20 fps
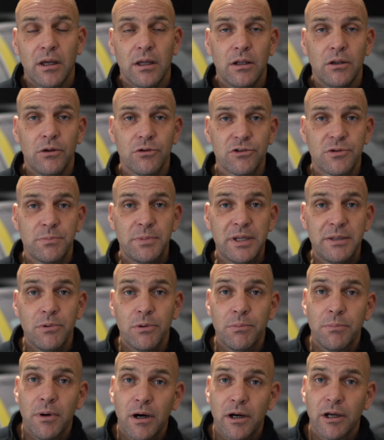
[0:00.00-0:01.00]
Lots of
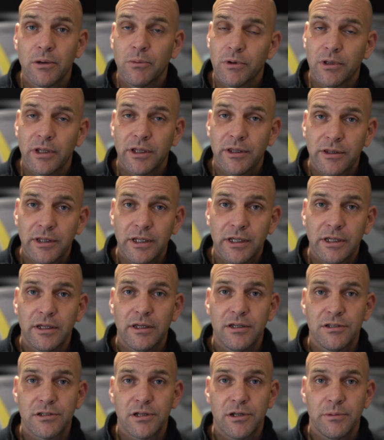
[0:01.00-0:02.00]
people buy what they think
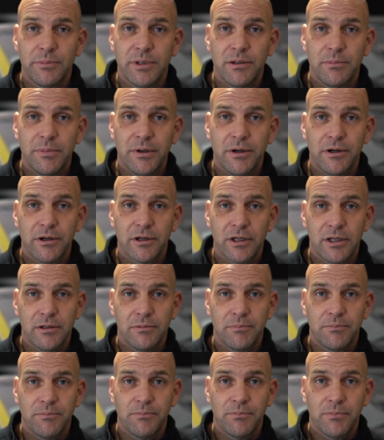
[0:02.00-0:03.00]
is going to be a
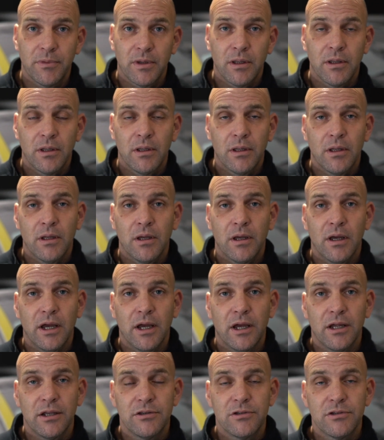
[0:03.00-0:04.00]
bargain,
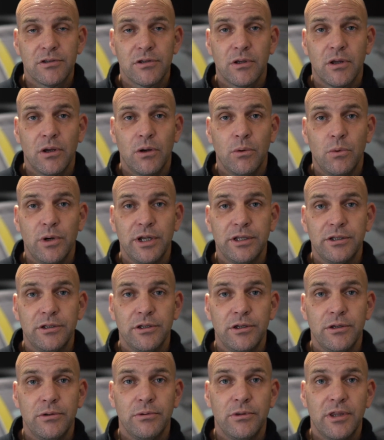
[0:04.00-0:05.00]
and when
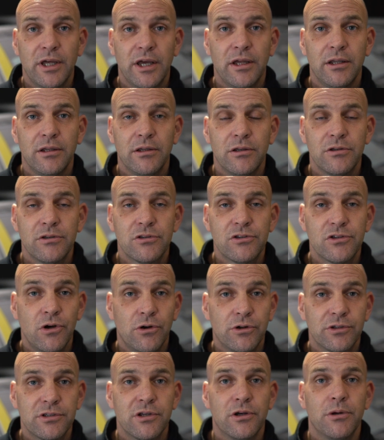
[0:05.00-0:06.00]
you then
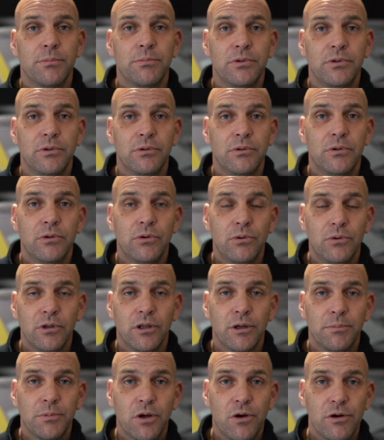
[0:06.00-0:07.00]
tot up your
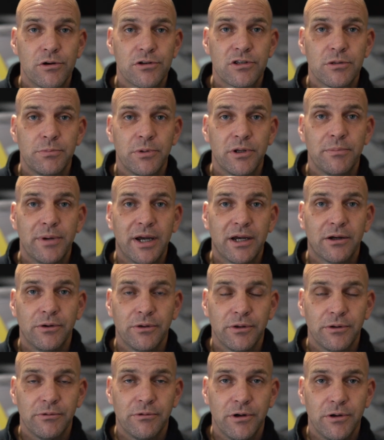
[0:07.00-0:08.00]
all-up cost to put it back
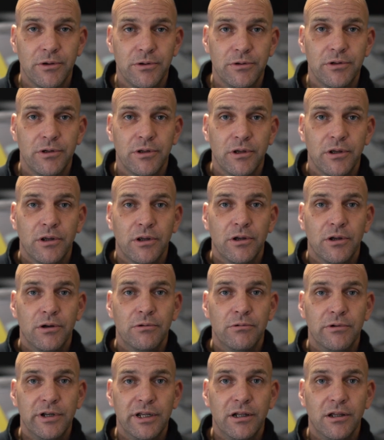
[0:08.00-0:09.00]
on the road,
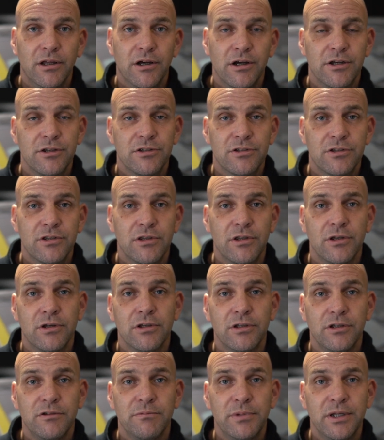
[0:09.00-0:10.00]
realise
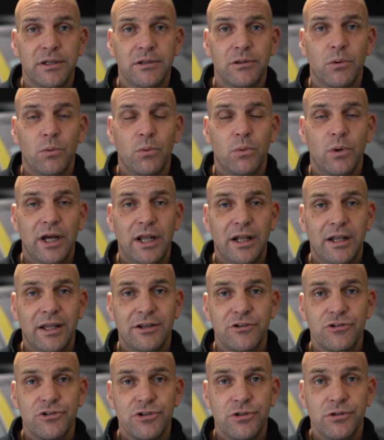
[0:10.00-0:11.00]
that you've been well
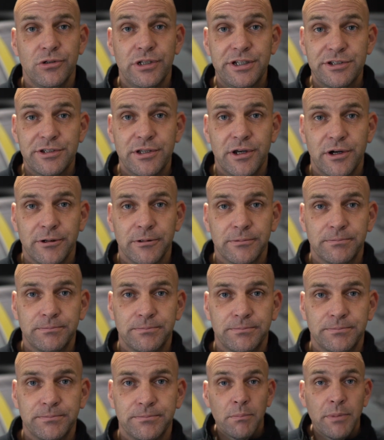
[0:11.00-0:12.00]
and truly stung.
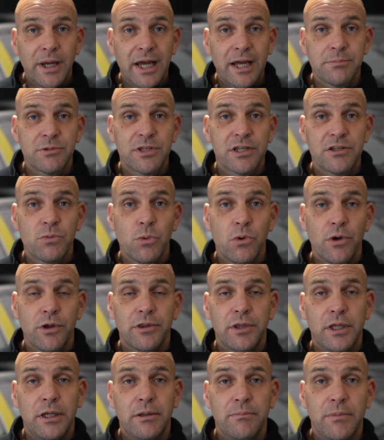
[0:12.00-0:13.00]
Perhaps it's
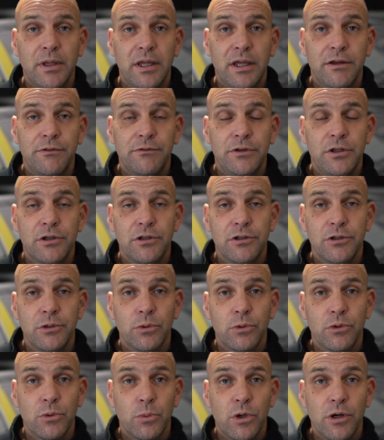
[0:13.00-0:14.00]
worth it if you can do
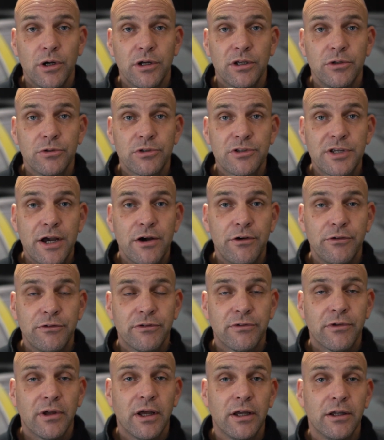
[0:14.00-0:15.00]
all the work
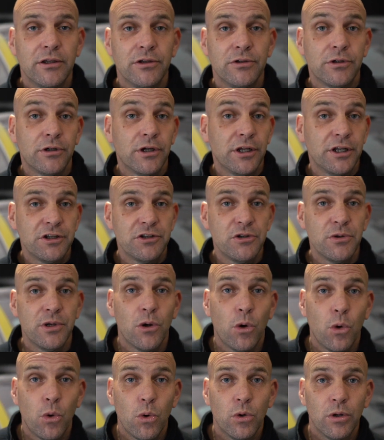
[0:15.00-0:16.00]
yourself and you're going to do
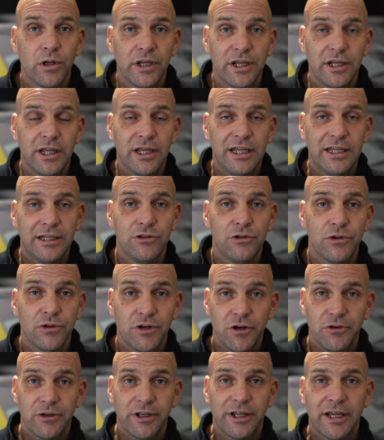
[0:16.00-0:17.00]
it all in your
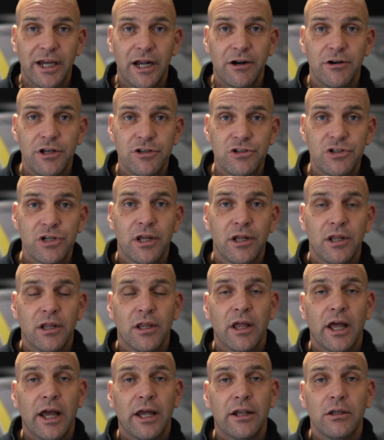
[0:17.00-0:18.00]
own garage
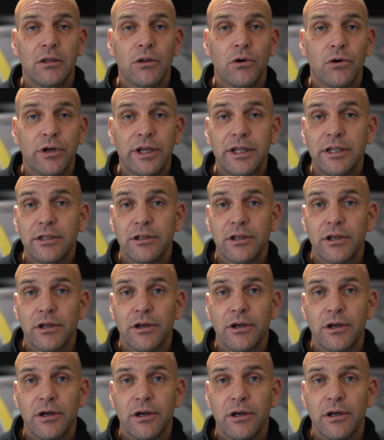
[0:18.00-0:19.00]
and not
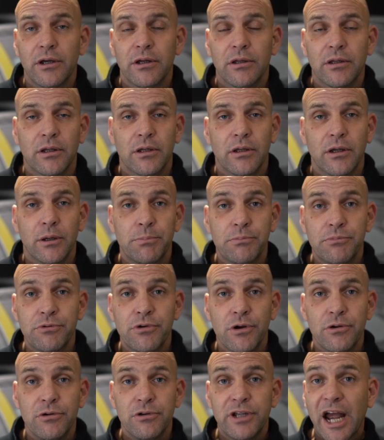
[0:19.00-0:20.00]
incur a
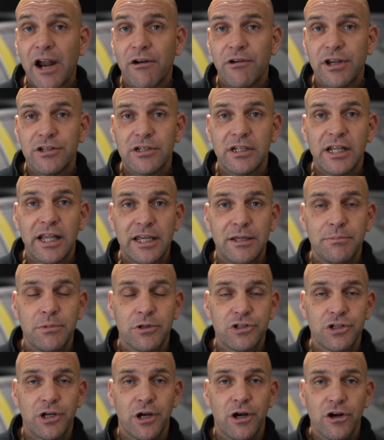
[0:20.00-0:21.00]
pro garage labour
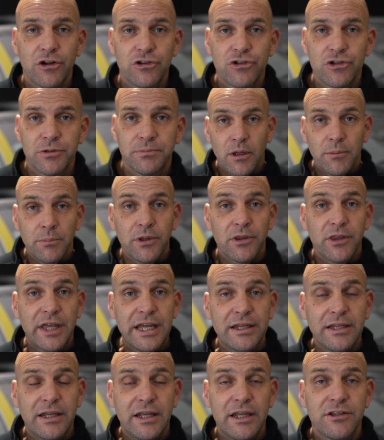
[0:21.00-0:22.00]
charge. But
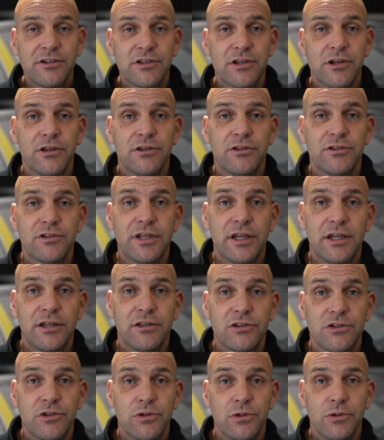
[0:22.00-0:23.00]
then it turns
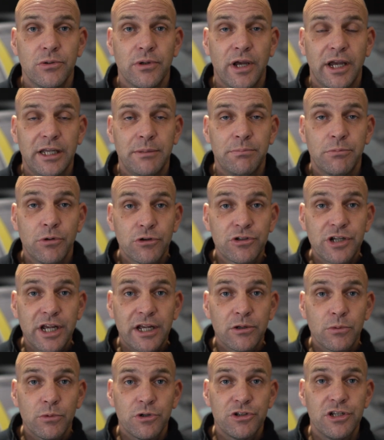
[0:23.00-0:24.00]
into a
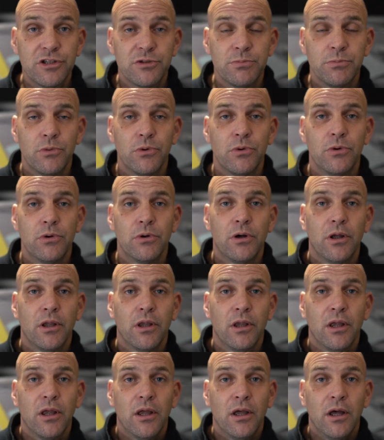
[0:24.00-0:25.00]
project which is more
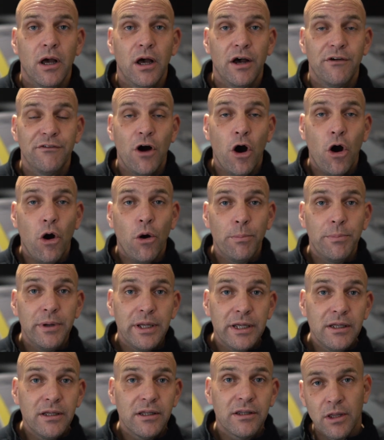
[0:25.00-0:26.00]
of a
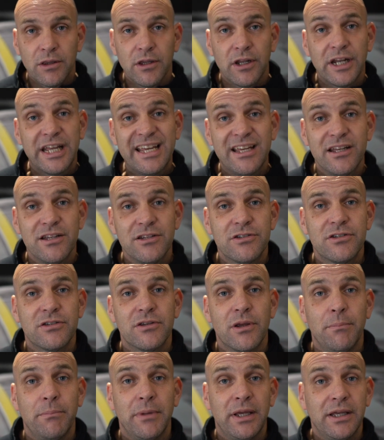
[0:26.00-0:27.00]
hobby than it is
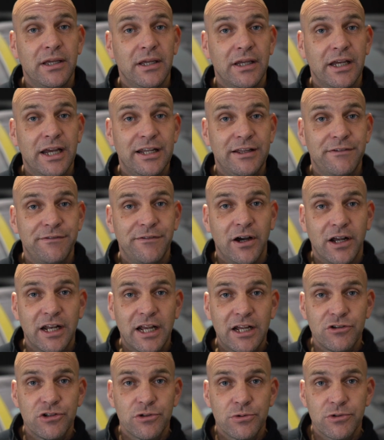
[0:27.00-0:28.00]
making any
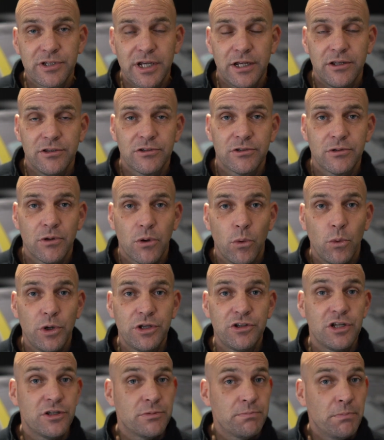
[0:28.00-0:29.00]
financial sense,
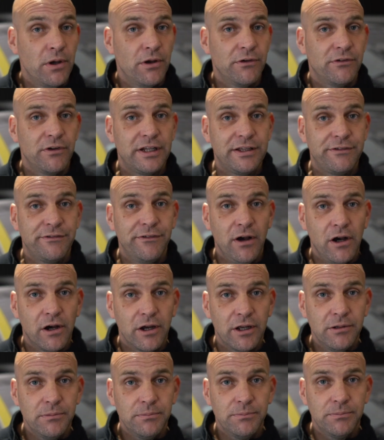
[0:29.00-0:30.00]
which is perfectly
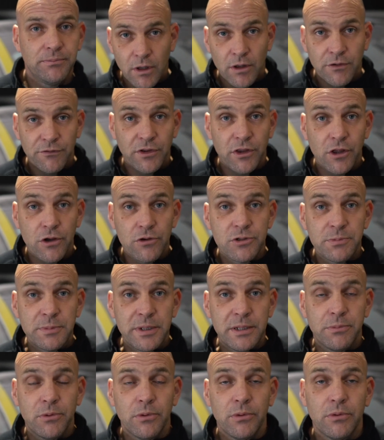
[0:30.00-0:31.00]
fine for those
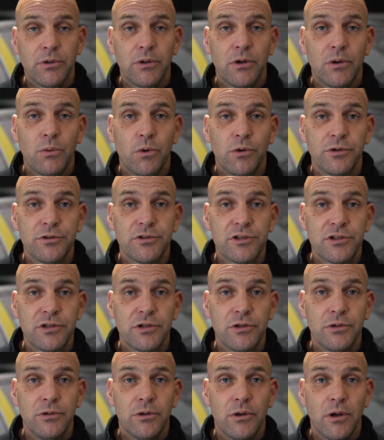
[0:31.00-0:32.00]
people that want
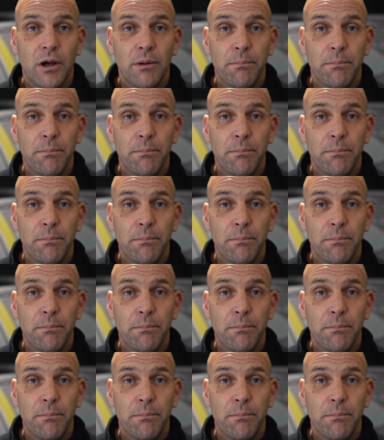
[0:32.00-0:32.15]
to